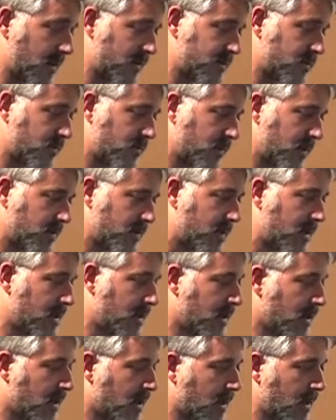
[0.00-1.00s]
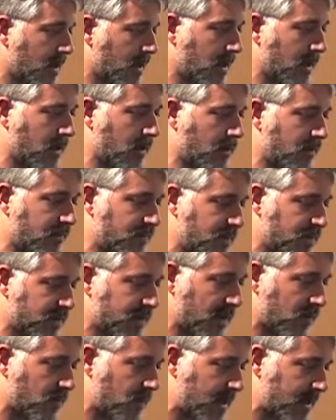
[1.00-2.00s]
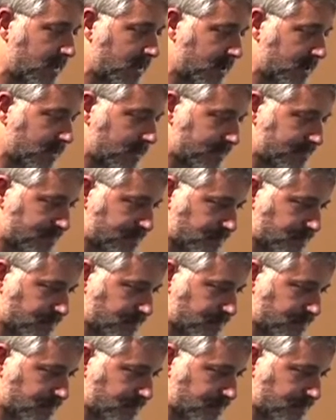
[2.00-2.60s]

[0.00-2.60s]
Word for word: as you will uh, of digital humanities,